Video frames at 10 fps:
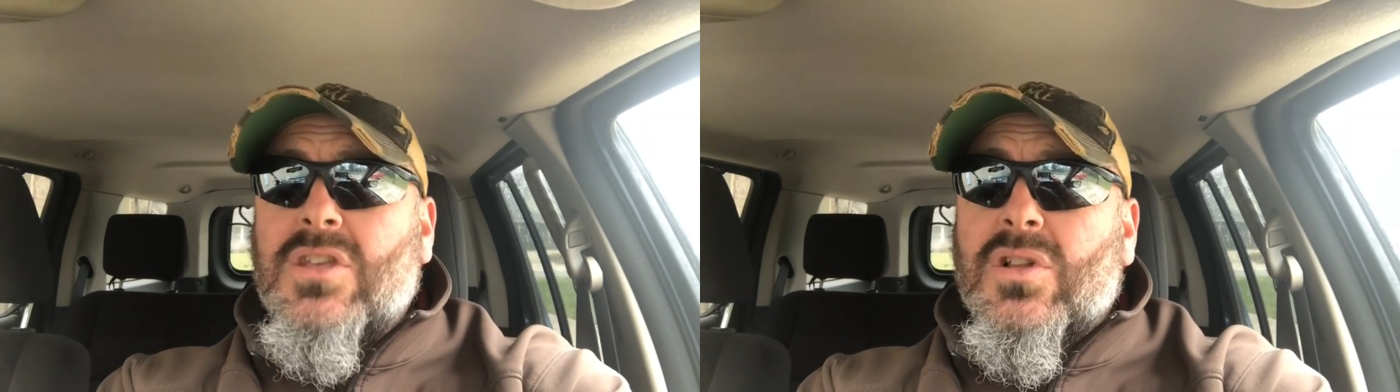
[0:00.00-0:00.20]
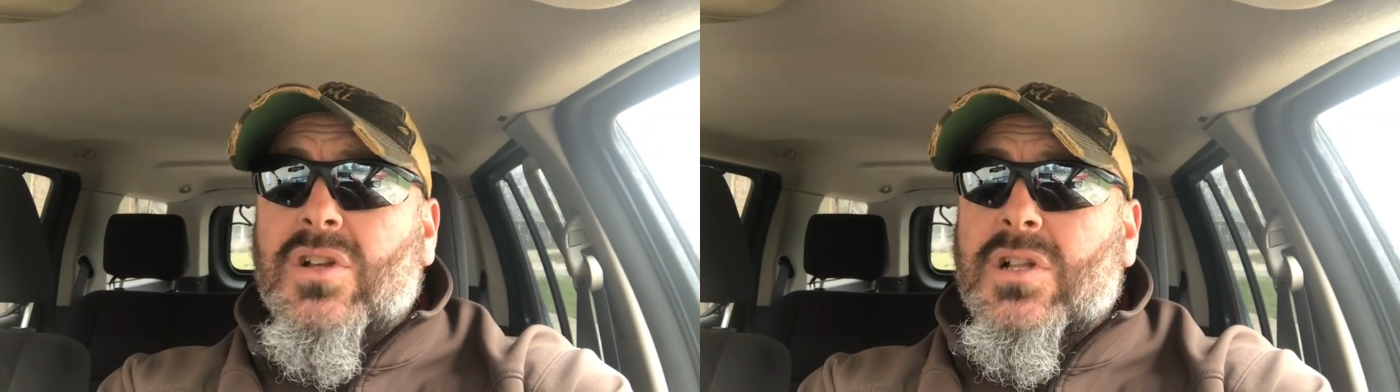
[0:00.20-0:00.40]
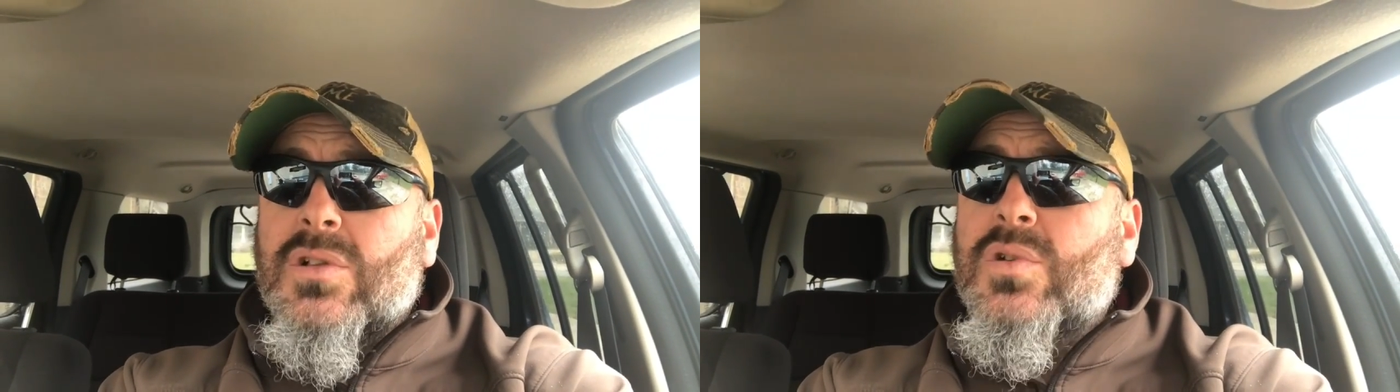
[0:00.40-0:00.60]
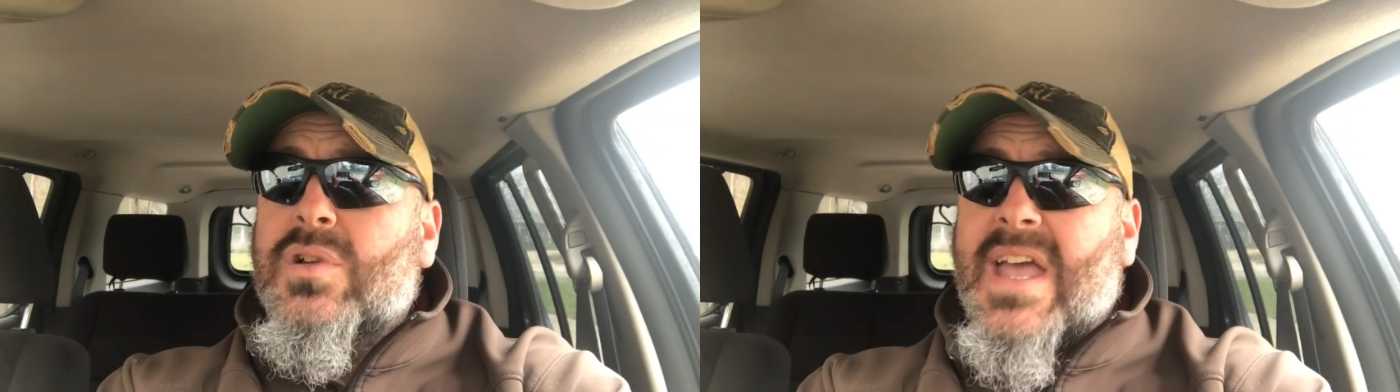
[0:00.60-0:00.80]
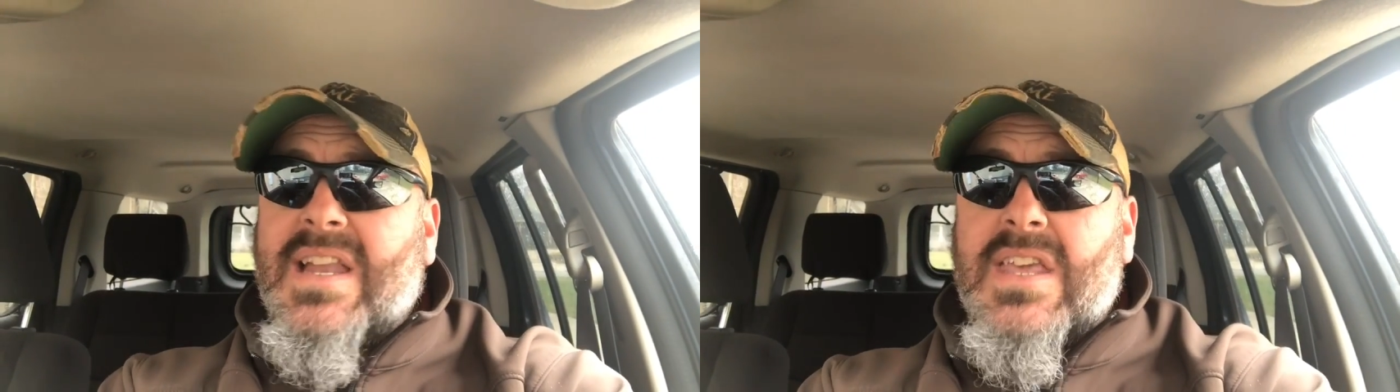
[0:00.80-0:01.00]
And you look at
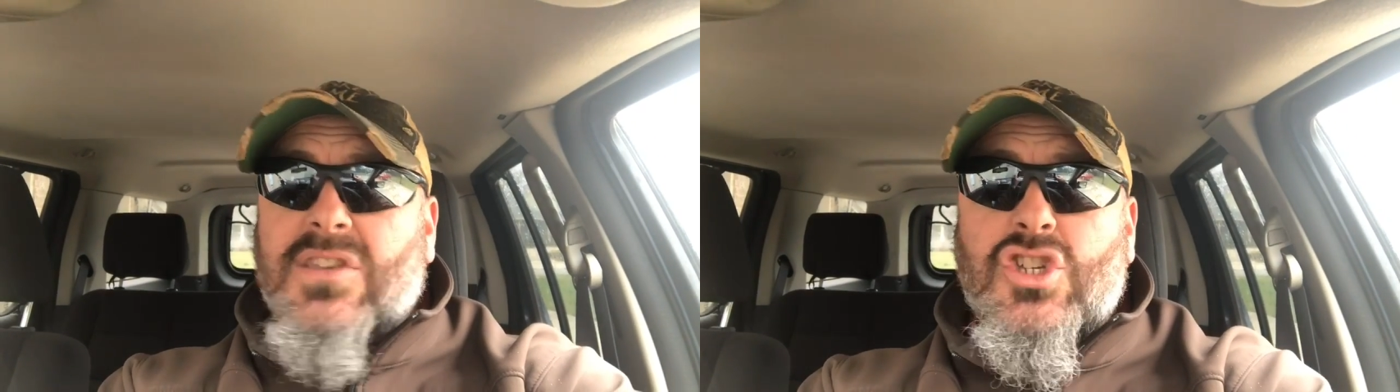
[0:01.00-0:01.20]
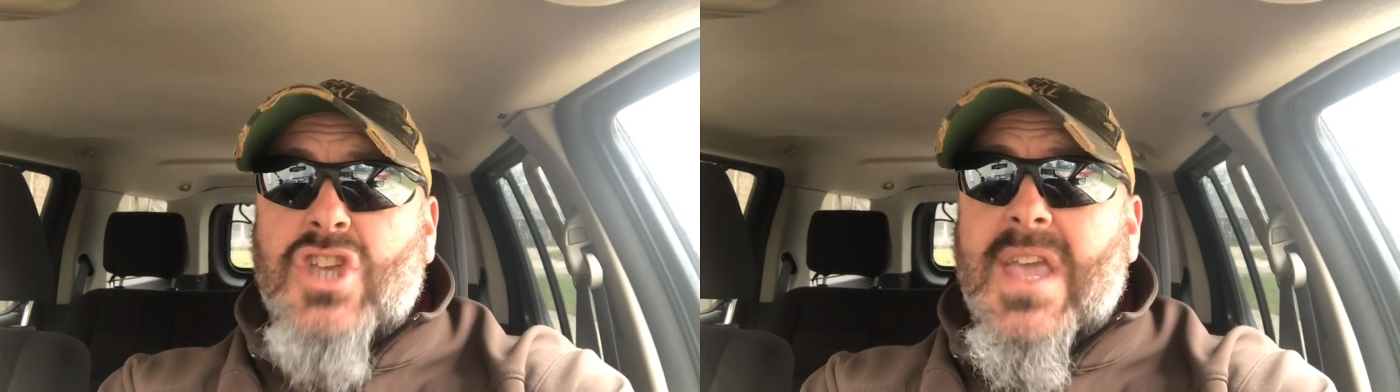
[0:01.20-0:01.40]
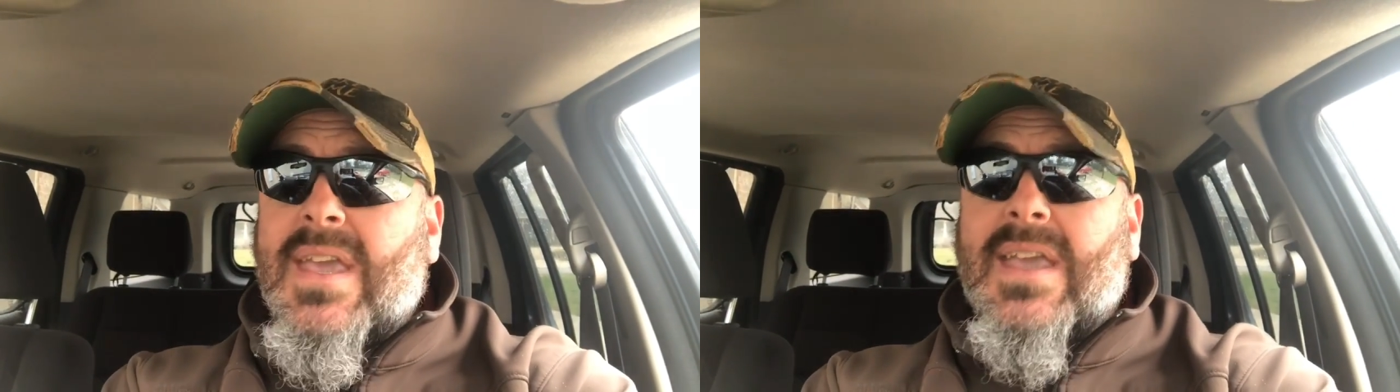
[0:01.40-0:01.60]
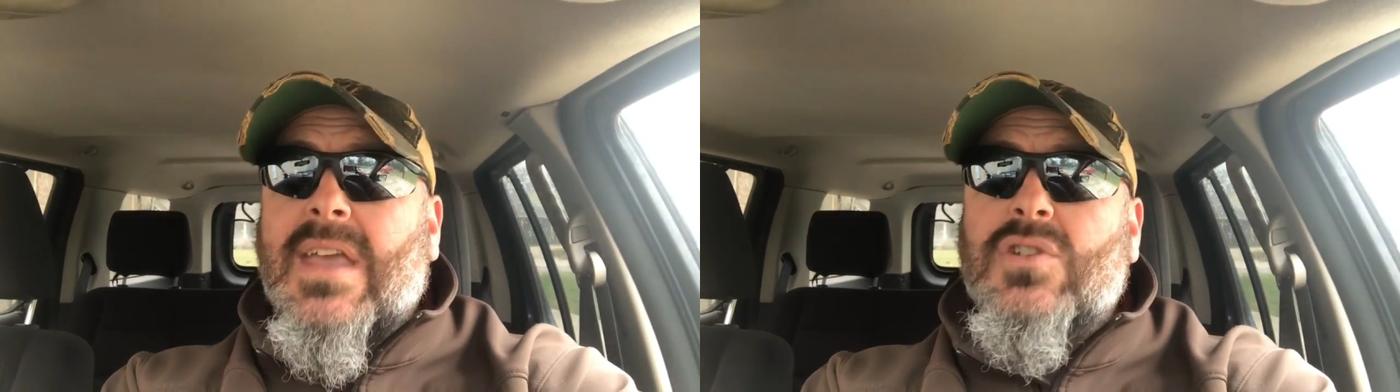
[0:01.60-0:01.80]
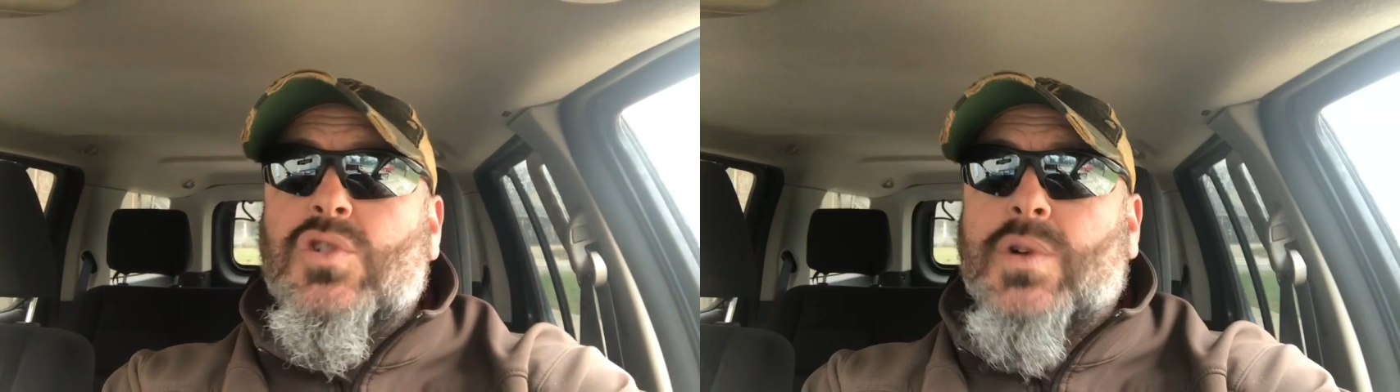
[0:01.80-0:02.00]
Luca and he's
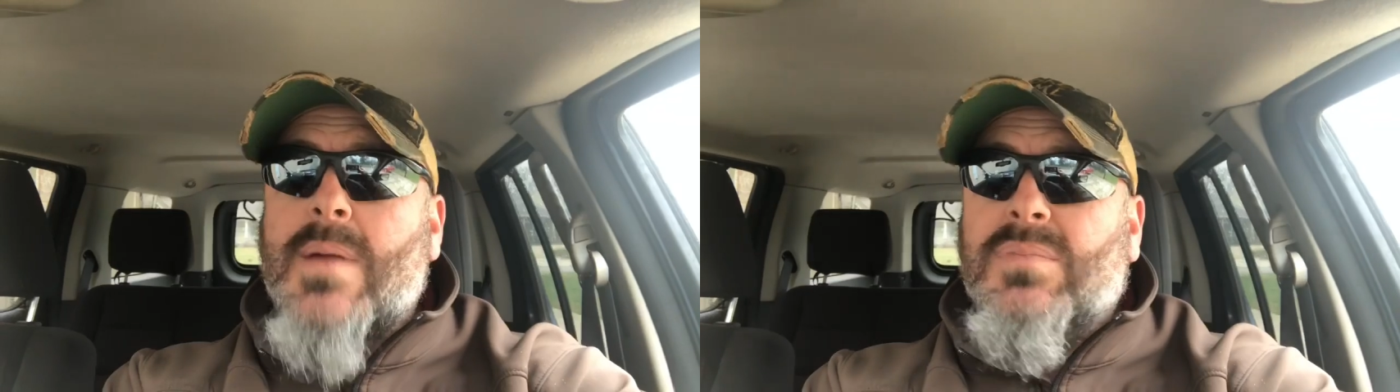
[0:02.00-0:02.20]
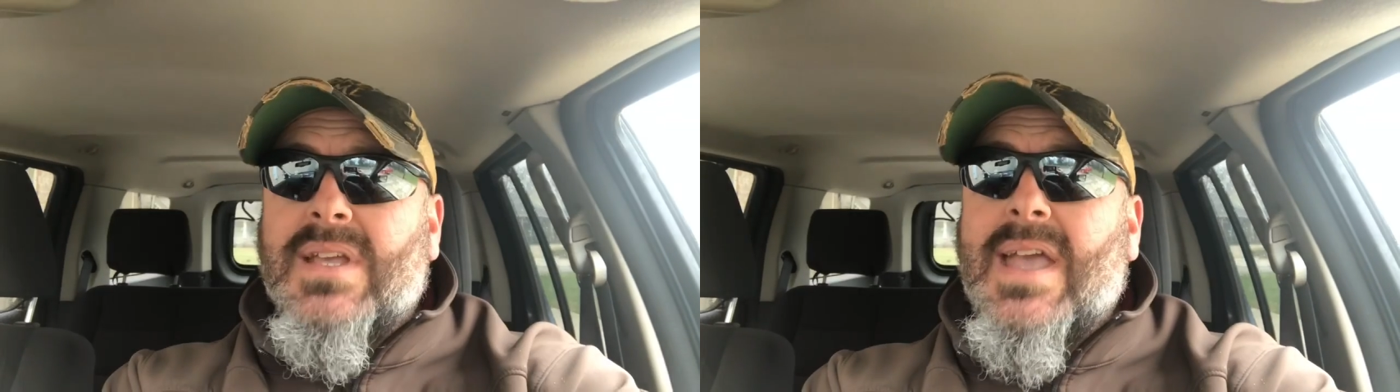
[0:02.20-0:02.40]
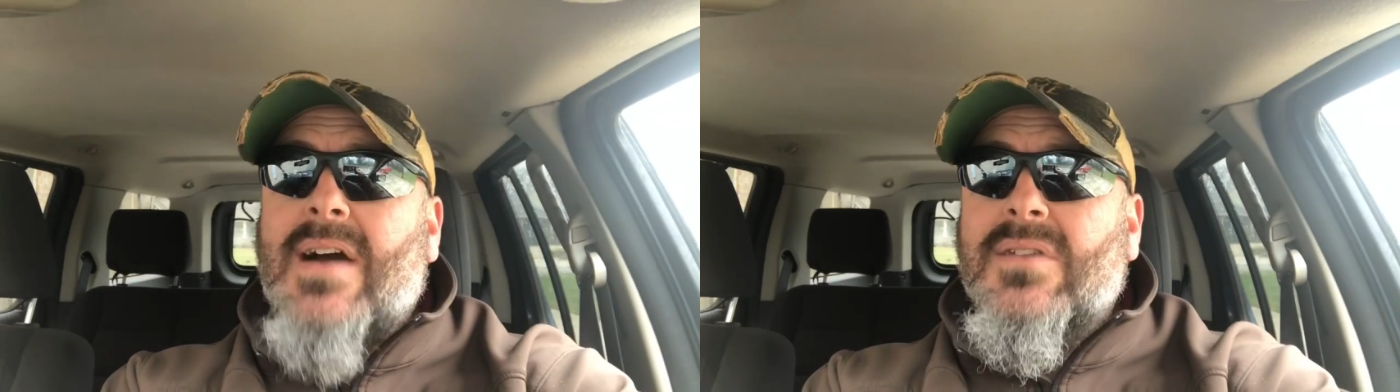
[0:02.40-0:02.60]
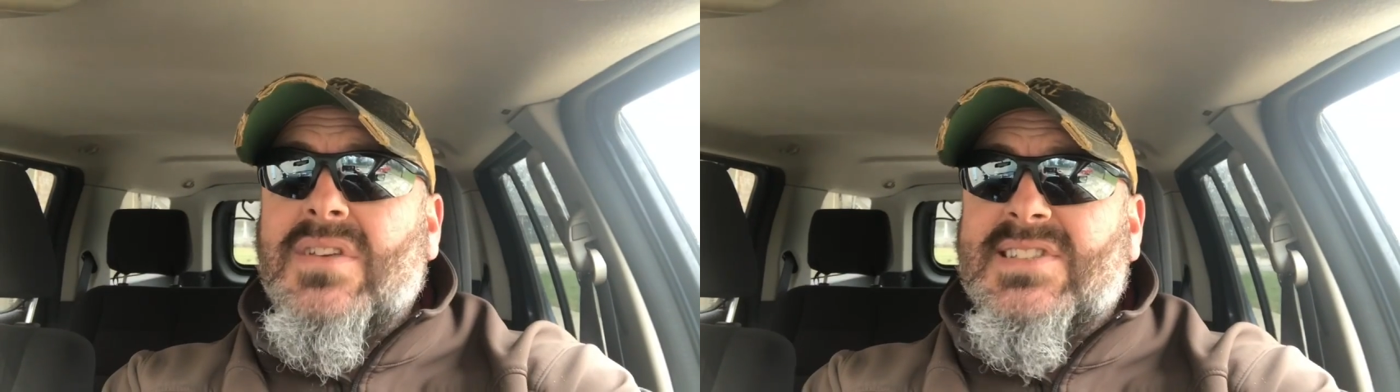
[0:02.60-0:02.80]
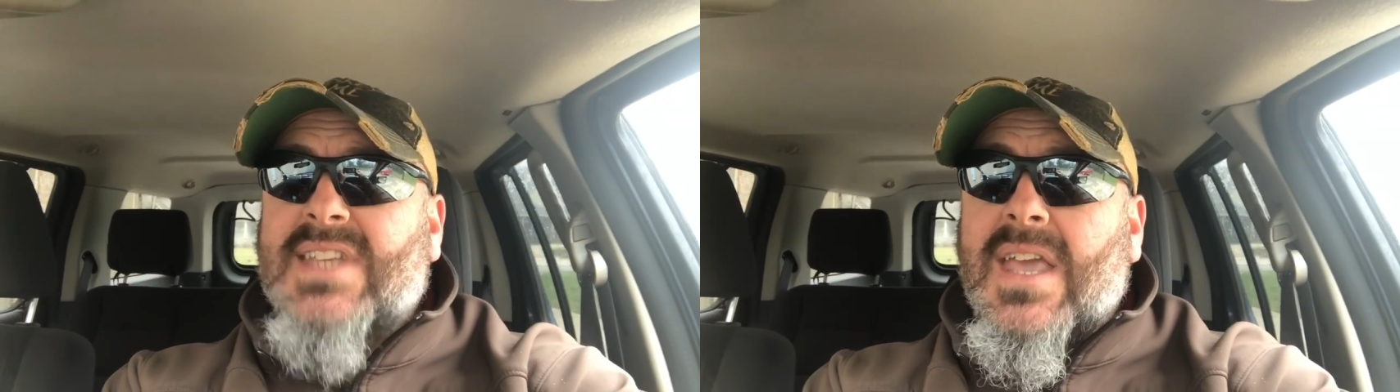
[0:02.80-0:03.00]
shaking and trembling out
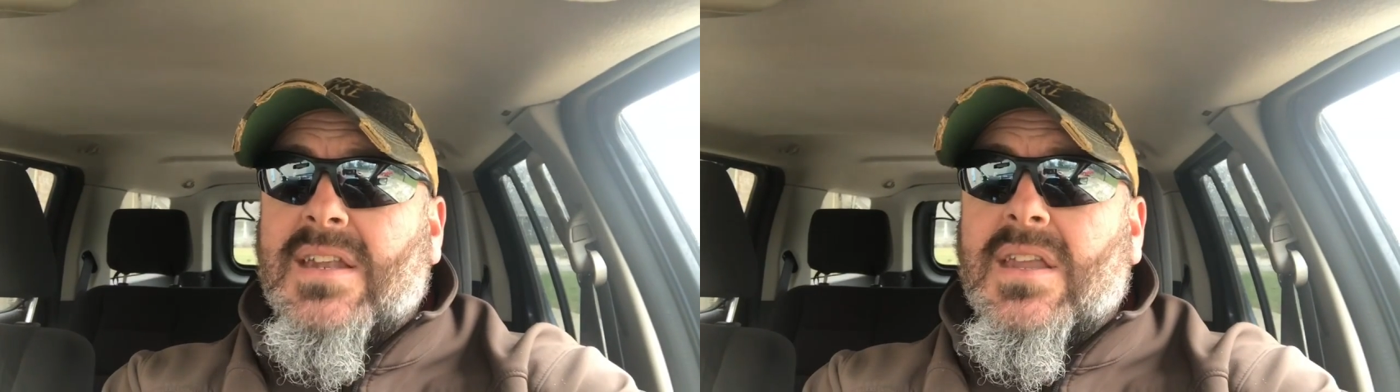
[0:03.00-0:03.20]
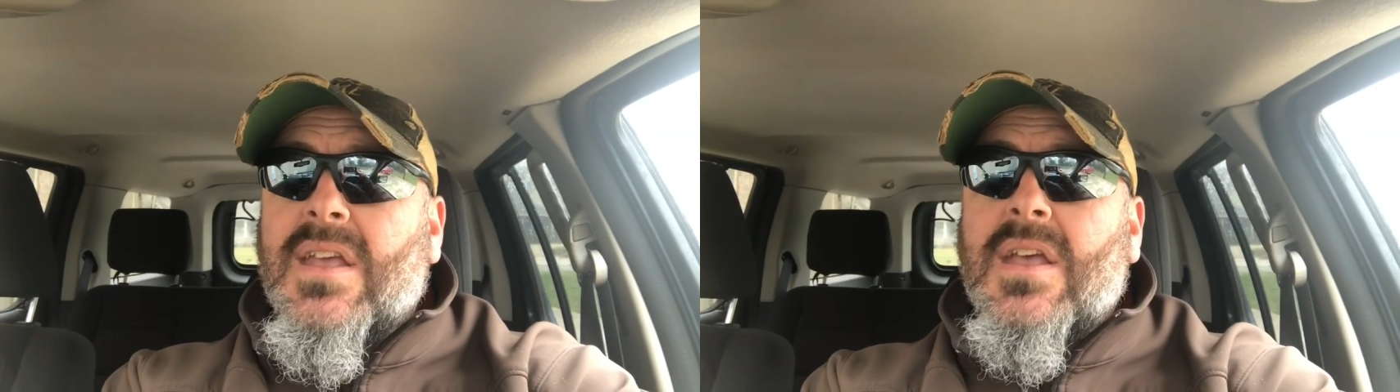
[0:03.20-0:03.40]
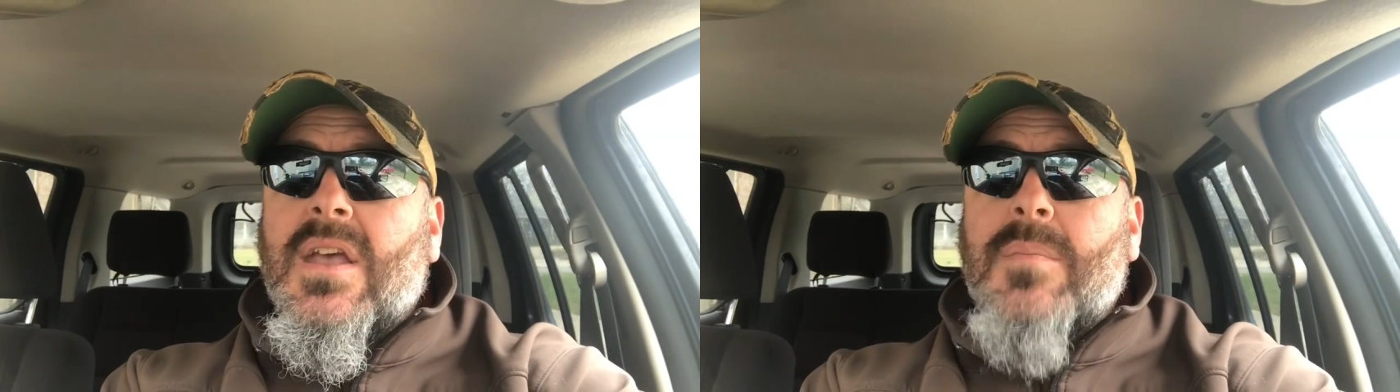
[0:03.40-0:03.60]
of his skin